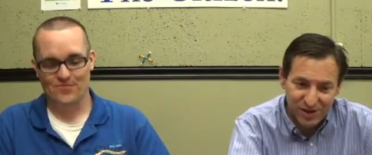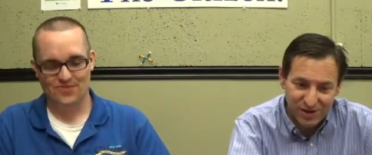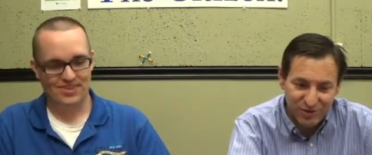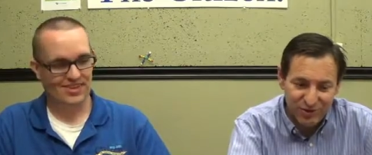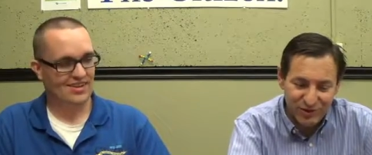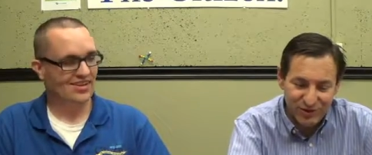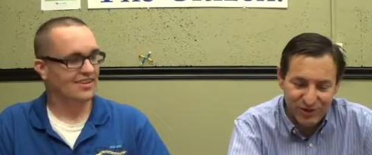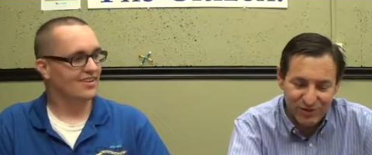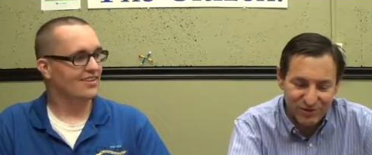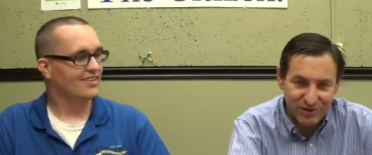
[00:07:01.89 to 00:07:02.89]

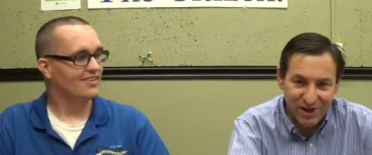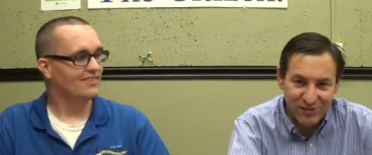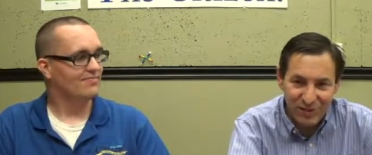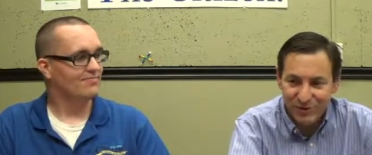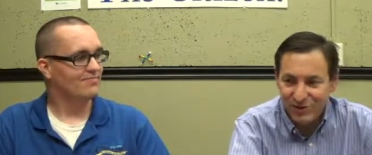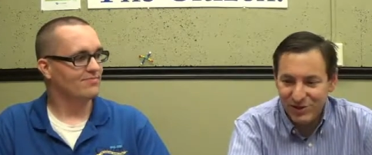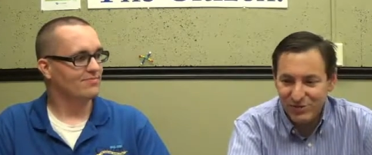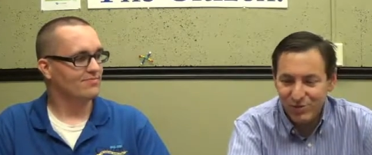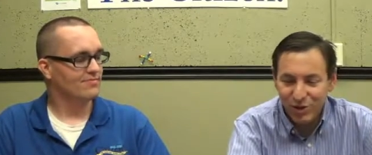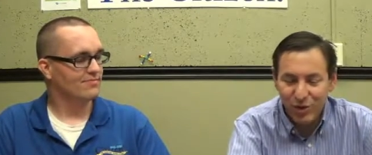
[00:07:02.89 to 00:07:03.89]
Speaker 1: usually there's a lot of people that
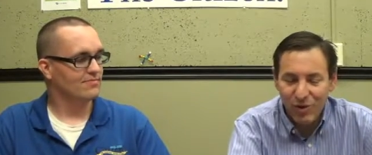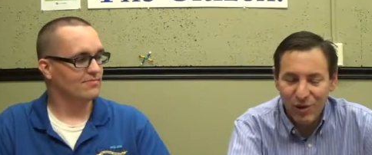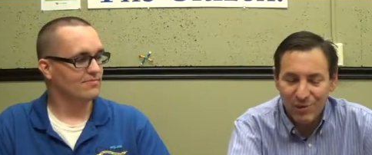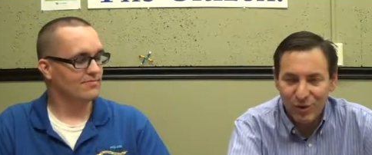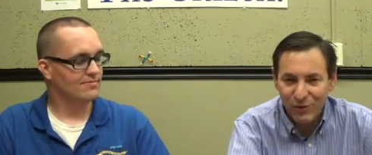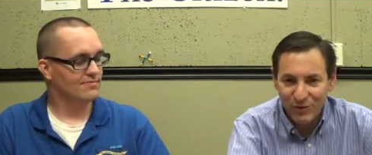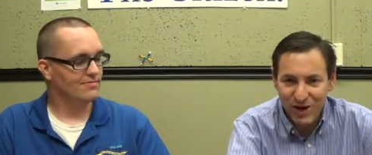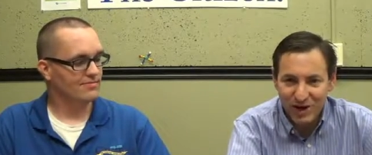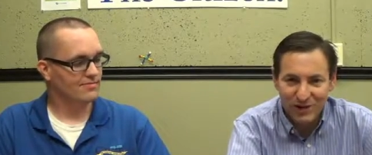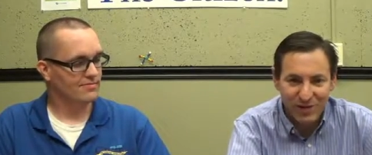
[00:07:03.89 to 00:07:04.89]
just blow up and
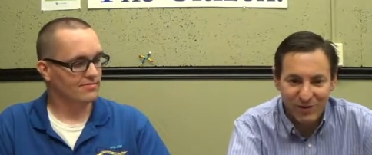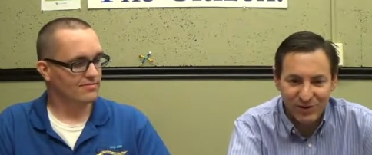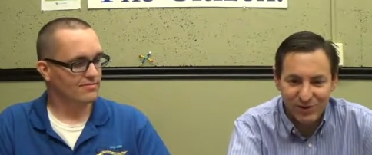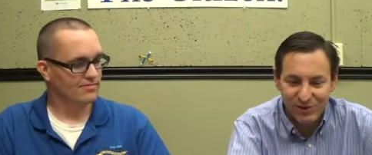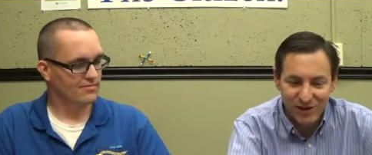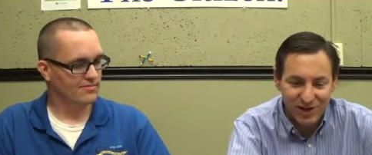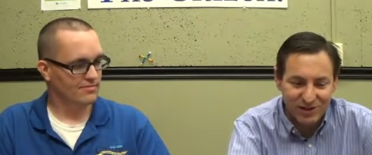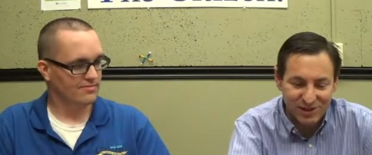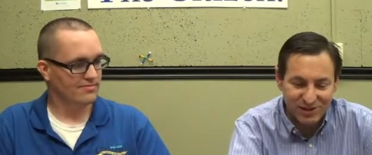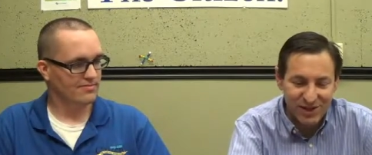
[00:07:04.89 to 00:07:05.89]
overreact to every little
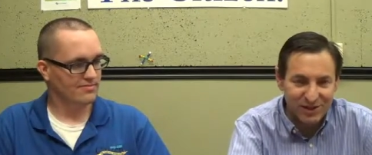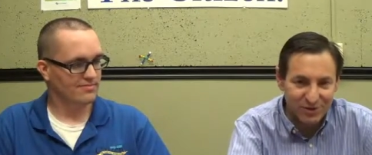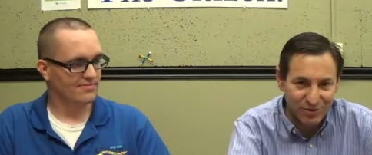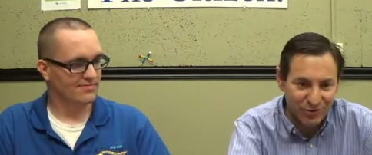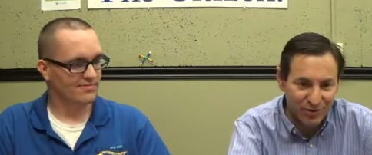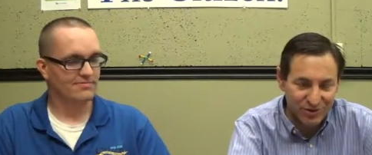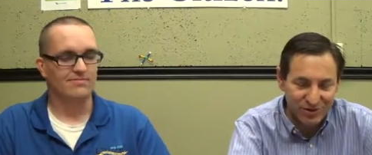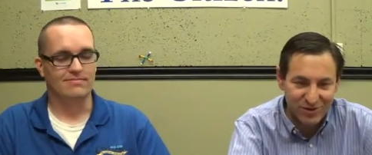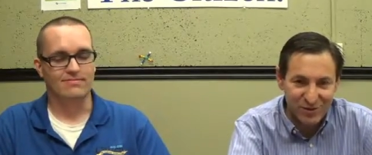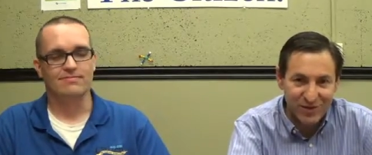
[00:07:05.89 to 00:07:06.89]
thing. That's the end of the
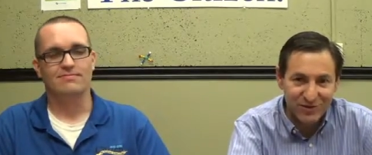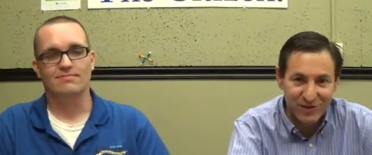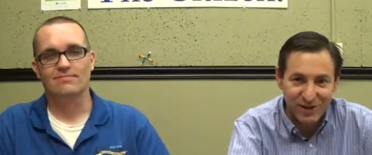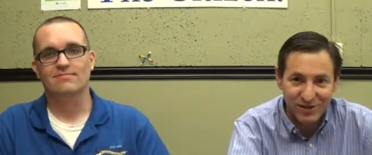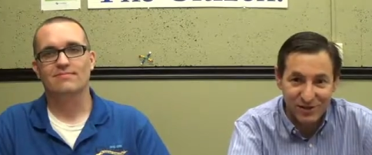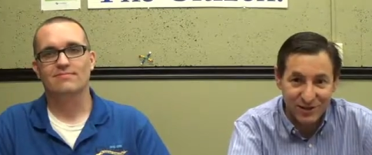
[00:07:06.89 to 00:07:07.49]
world. And to me, it's like